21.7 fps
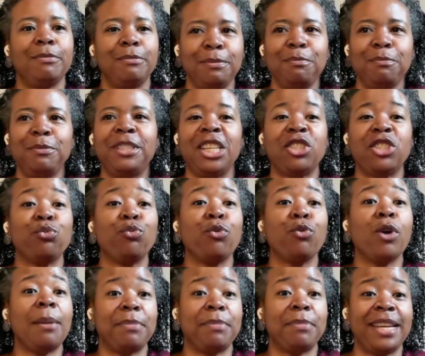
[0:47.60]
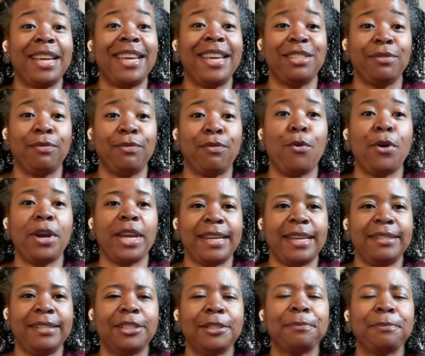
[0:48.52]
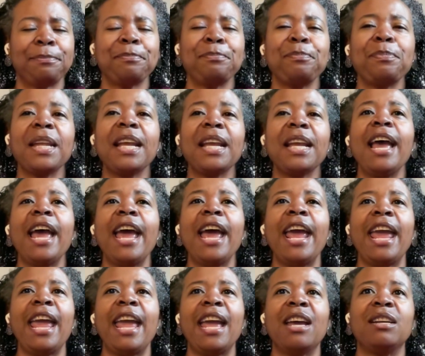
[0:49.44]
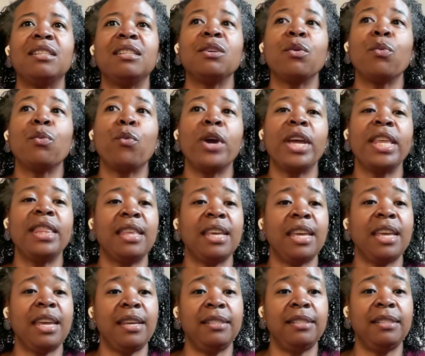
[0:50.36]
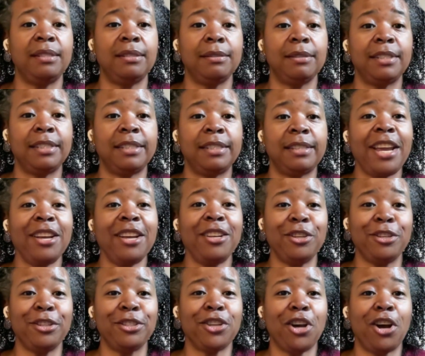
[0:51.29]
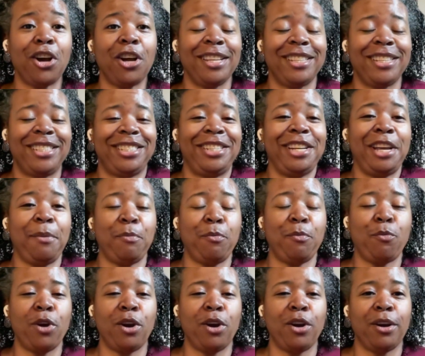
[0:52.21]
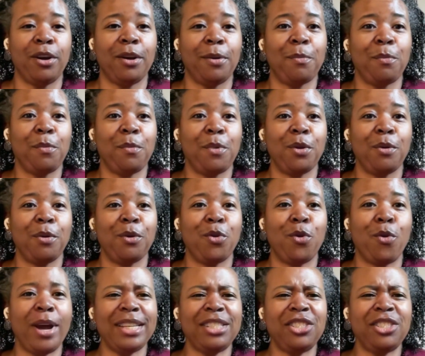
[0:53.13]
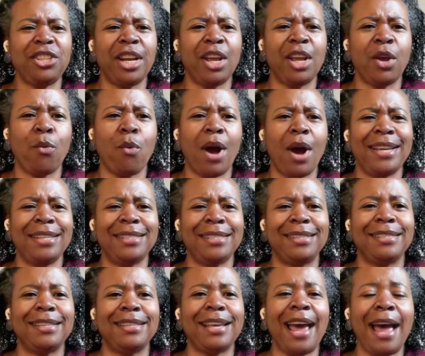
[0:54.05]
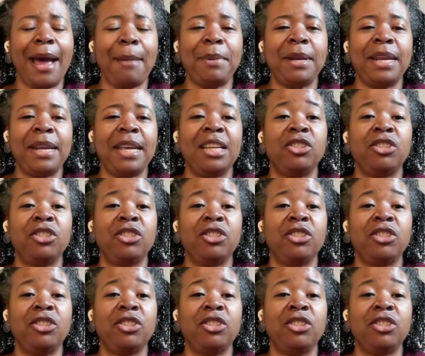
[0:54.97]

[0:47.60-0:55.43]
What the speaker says: disrupt his voyage. And when the sailors on the ship were questioning, why is this happening?